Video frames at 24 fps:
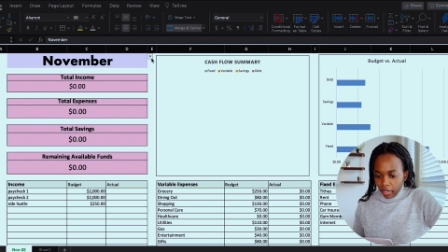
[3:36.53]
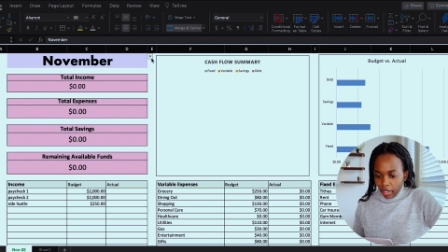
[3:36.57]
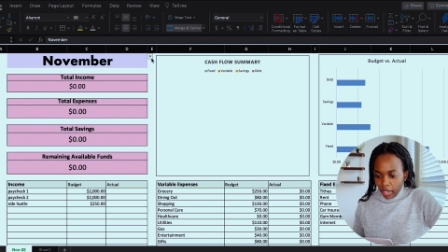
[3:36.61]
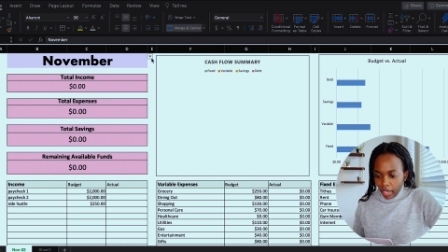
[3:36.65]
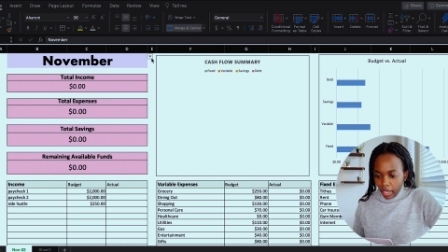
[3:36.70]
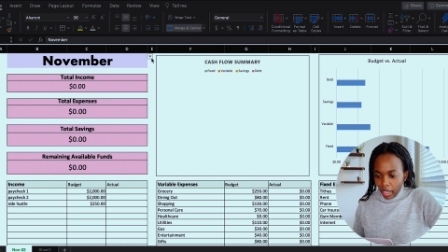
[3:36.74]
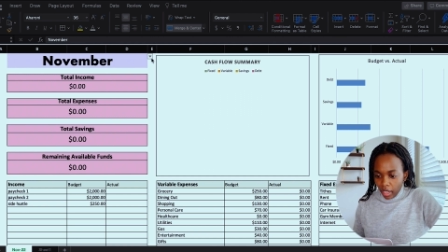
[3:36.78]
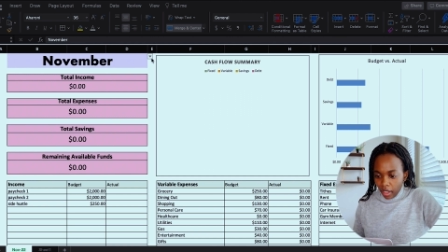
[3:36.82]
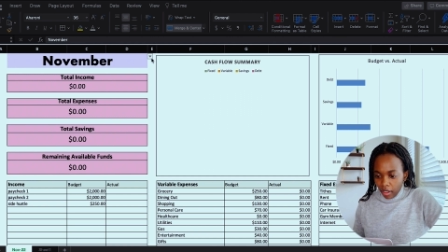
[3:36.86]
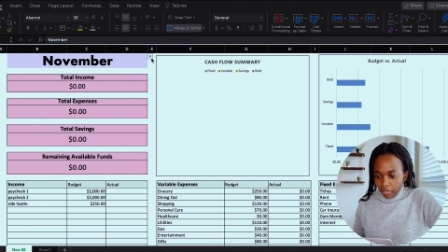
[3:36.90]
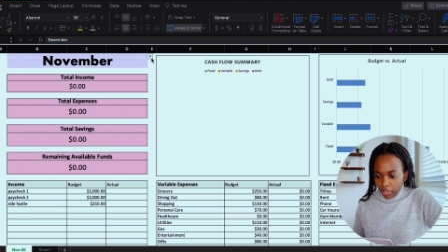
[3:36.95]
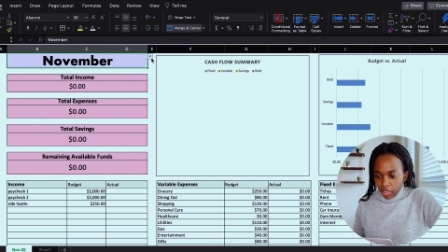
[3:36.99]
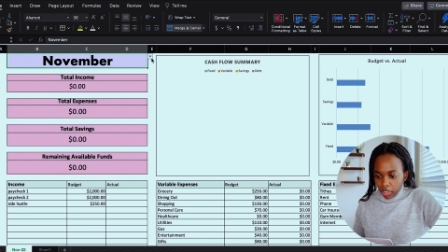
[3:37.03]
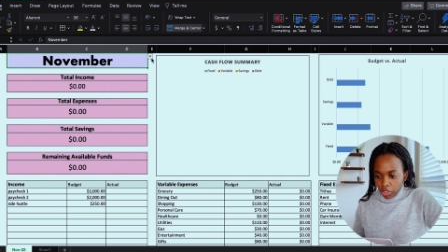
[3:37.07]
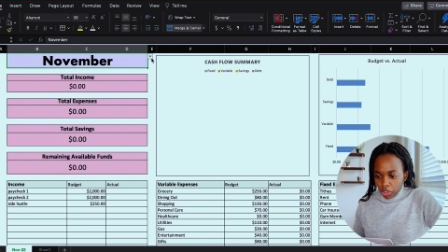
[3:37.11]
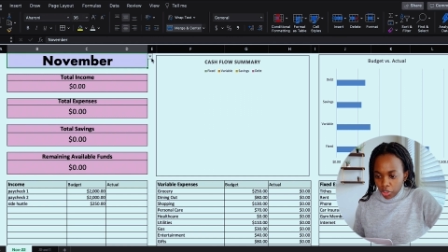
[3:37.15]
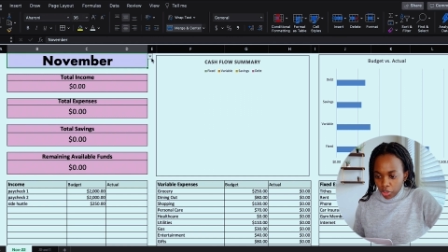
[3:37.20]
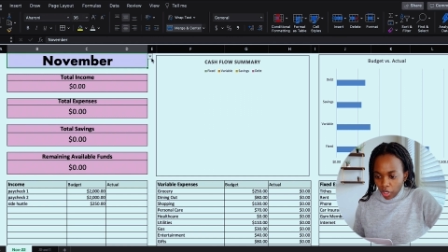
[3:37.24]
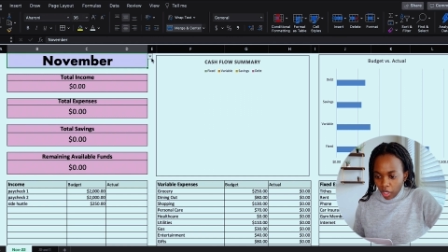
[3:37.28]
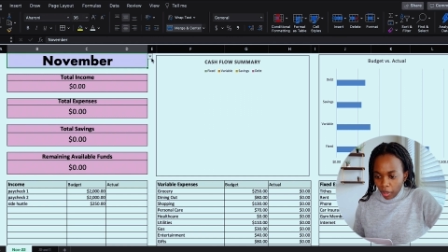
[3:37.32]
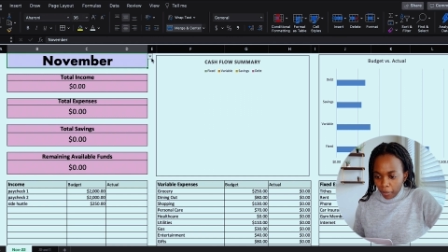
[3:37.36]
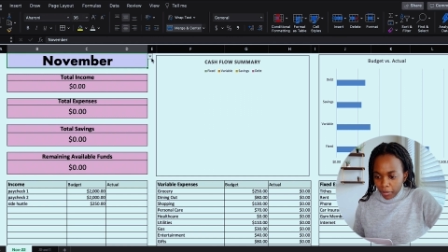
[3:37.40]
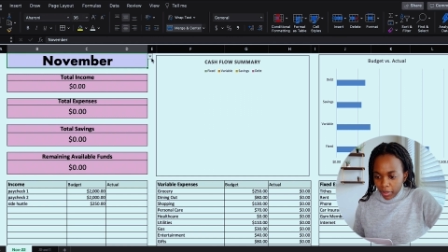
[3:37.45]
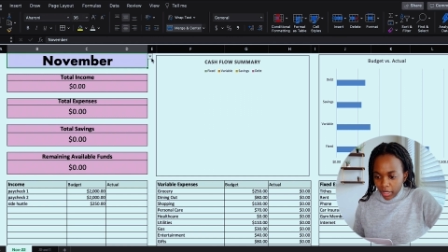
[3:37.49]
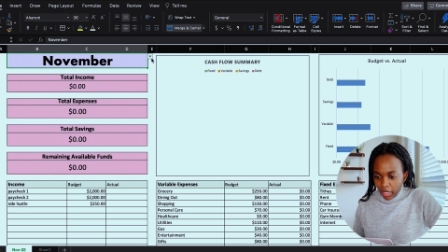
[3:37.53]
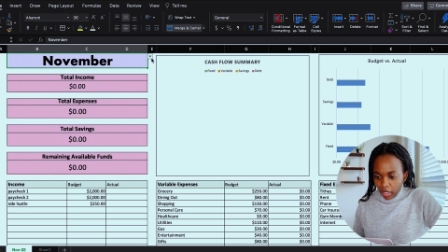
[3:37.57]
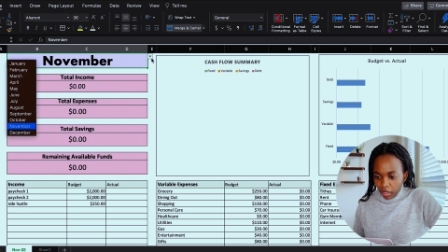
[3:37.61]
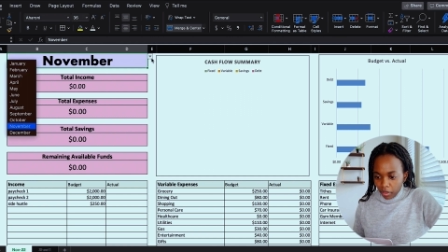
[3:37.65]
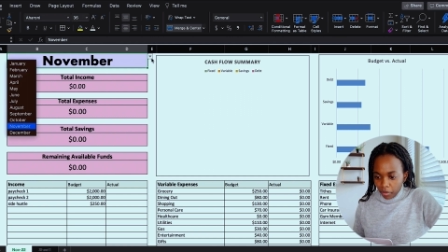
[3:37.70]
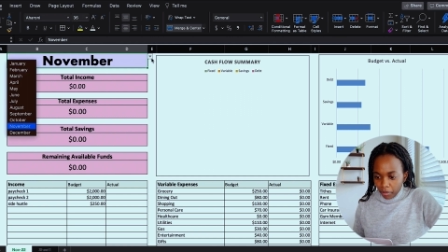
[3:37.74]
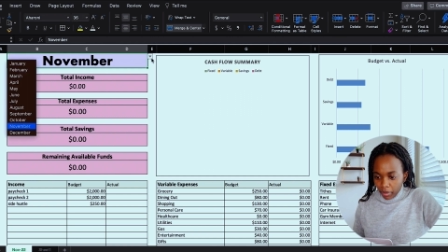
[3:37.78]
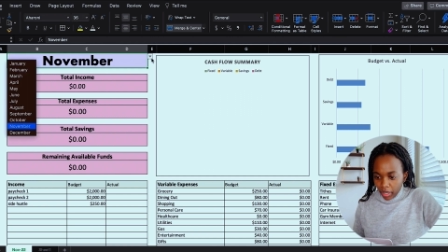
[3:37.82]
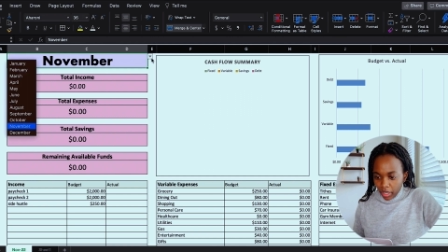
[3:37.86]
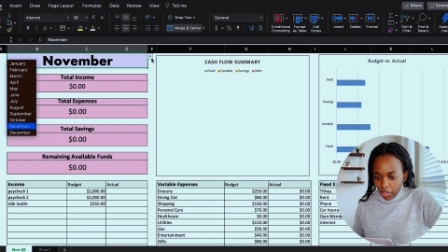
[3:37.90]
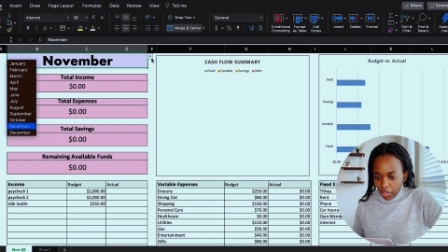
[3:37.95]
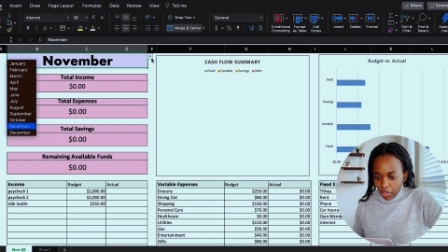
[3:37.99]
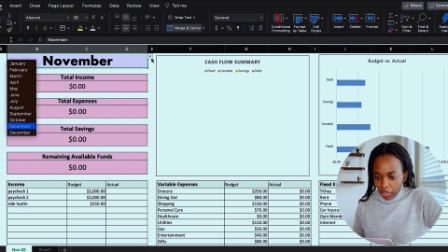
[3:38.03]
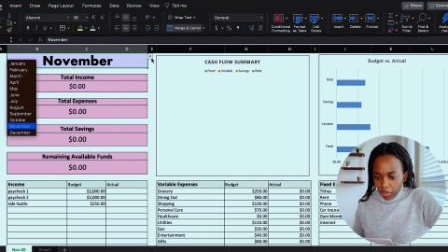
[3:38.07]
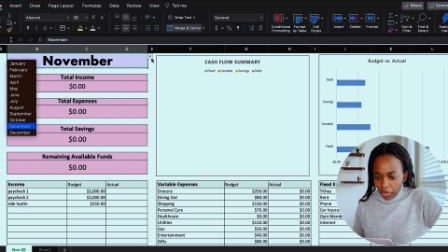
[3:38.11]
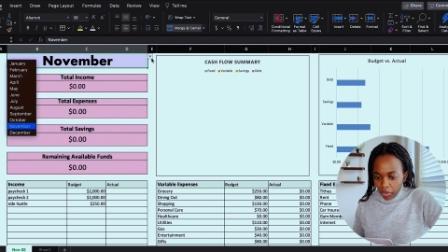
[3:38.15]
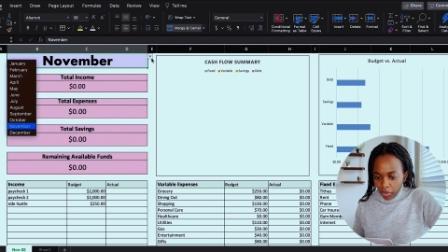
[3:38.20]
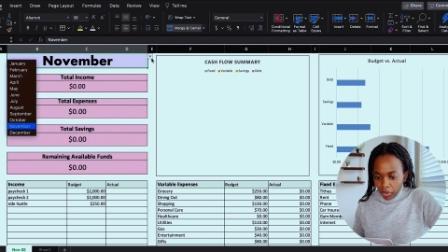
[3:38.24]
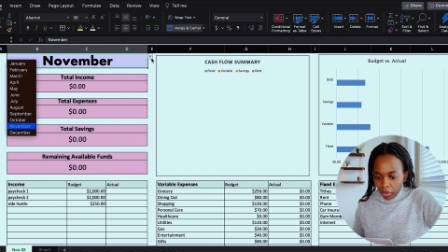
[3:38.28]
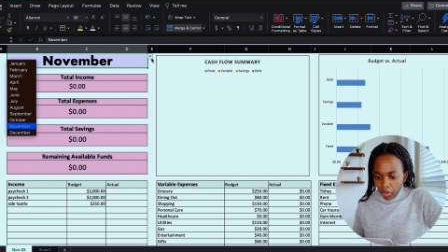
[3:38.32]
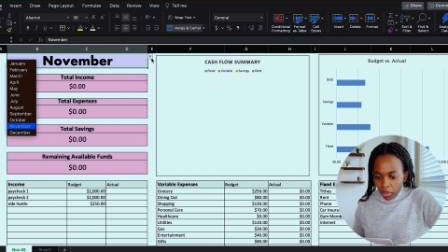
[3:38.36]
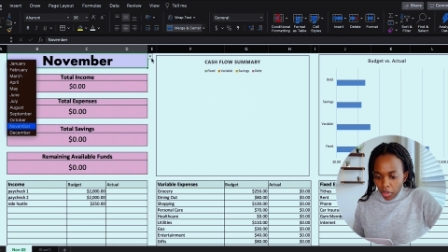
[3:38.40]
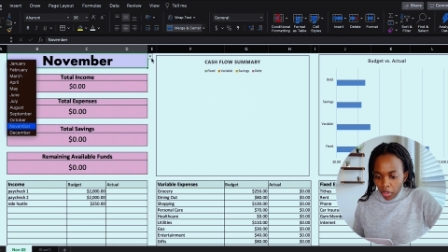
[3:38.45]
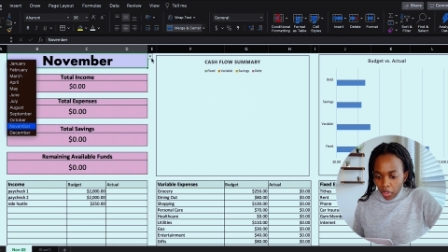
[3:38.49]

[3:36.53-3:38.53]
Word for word: I have a drop-down menu